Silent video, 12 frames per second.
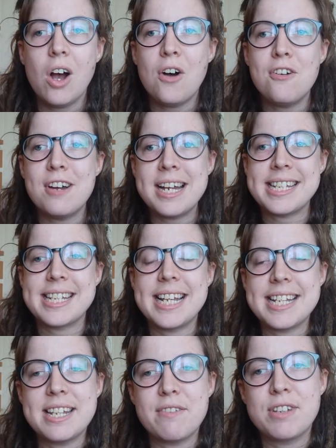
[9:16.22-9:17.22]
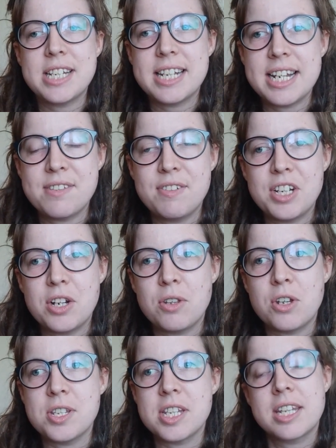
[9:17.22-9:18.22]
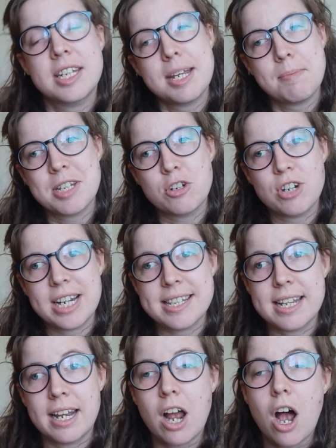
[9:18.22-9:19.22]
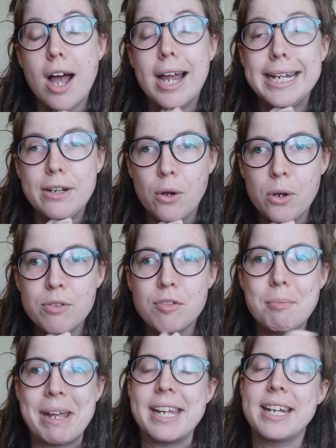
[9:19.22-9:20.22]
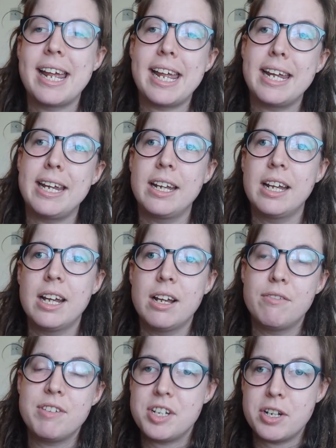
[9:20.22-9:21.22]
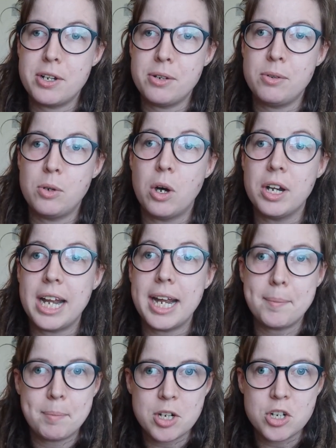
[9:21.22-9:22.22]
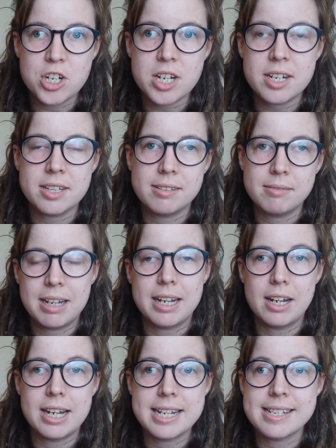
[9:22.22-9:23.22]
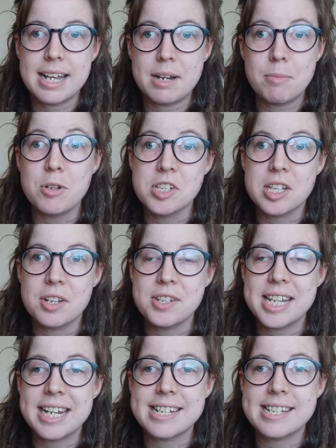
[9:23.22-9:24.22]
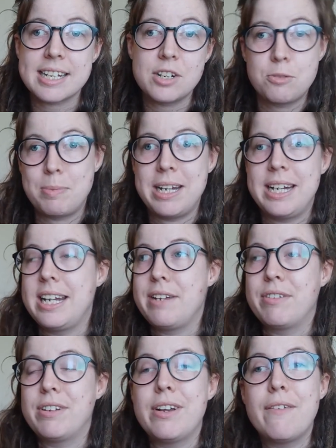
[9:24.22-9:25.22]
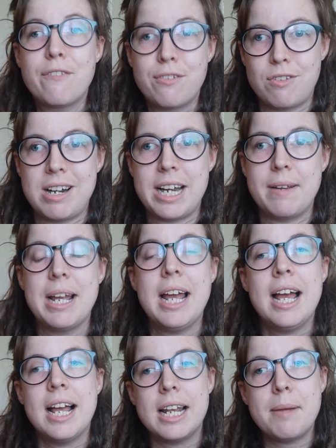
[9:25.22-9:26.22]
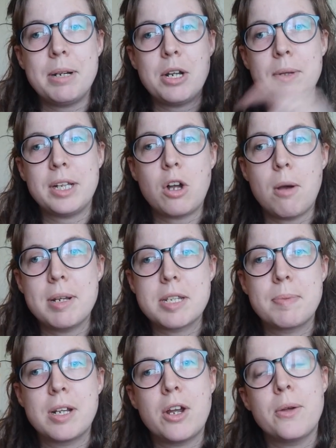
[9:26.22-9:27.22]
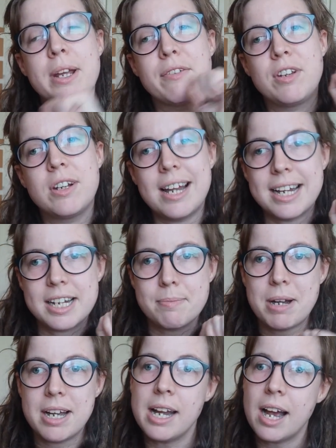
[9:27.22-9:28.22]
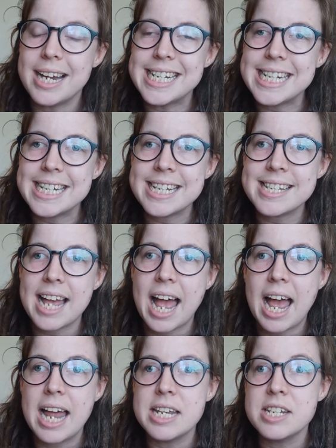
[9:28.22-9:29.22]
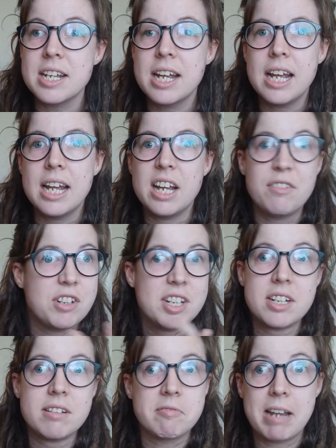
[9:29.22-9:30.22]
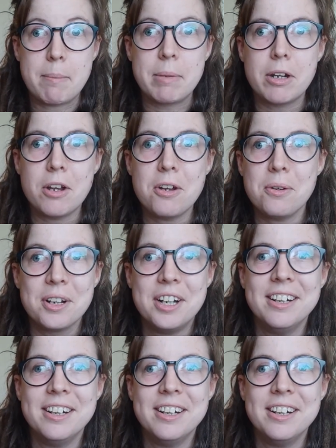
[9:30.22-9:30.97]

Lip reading: Alright, so that's it for today's video. Those are the tips and tricks that I know for making a video on a budget, and like I said, most of those things could be even free. Let me know in the comments below if you liked my ideas, and if you didn't, let me know.